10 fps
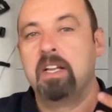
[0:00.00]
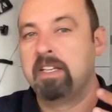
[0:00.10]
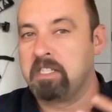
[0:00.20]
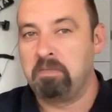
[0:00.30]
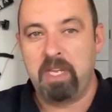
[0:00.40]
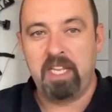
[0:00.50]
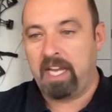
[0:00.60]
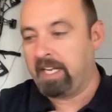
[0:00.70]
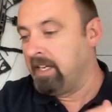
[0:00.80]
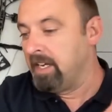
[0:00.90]
Does it mean
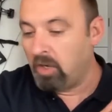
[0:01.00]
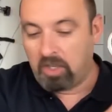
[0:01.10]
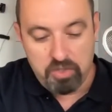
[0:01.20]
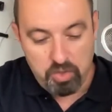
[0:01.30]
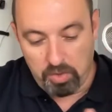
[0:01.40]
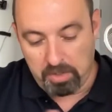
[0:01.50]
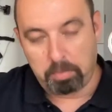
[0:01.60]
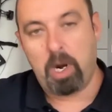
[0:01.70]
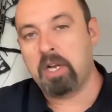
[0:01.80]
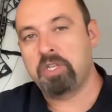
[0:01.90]
like controlling the
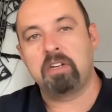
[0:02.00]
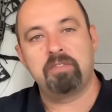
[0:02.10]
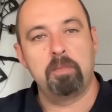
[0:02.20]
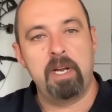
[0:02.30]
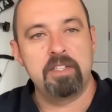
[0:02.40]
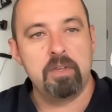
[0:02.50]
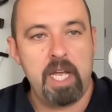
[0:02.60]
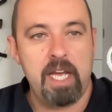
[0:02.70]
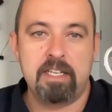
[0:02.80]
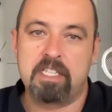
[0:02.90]
project from end to
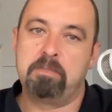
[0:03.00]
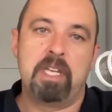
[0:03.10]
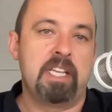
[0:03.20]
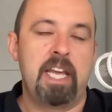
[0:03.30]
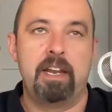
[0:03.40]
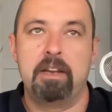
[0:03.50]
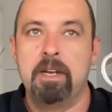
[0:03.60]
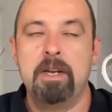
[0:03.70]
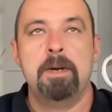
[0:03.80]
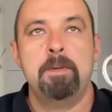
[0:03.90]
end? Does it mean
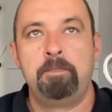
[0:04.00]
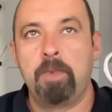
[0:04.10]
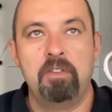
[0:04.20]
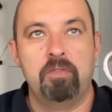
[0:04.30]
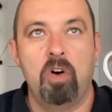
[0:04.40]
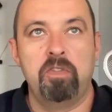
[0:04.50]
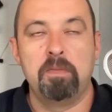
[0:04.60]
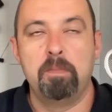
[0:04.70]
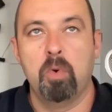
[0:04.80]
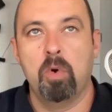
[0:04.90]
getting involved
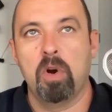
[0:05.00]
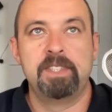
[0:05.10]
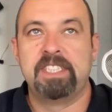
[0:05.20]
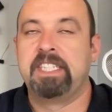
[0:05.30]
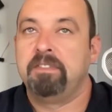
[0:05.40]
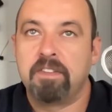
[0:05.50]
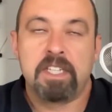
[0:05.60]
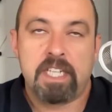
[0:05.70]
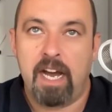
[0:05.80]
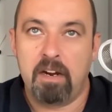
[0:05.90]
with more
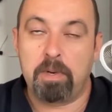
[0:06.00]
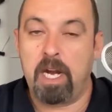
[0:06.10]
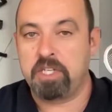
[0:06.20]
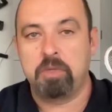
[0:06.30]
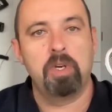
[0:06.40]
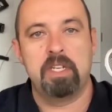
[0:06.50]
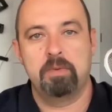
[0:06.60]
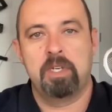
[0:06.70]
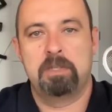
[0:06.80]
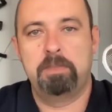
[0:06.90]
different kind of projects? What does
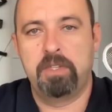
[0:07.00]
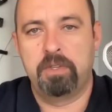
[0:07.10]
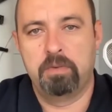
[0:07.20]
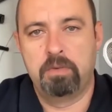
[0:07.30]
it mean to you?